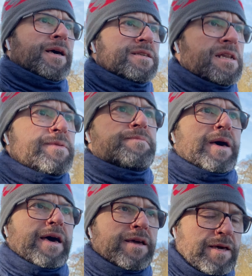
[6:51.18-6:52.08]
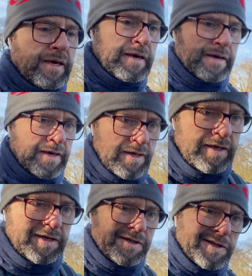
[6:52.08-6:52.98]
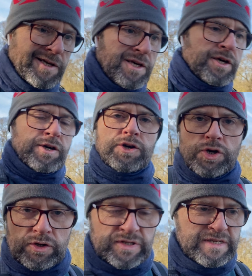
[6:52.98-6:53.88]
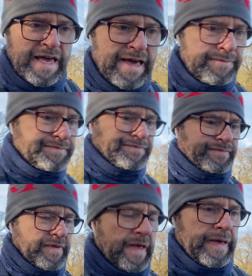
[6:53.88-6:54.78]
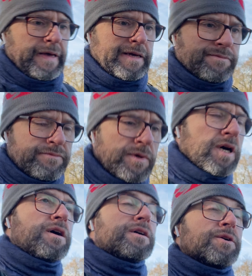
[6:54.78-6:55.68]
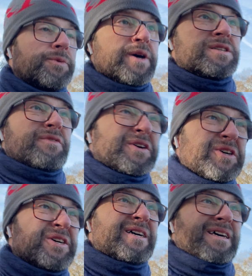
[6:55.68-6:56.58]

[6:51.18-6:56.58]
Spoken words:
sleeping bag, cook set, what else have I got?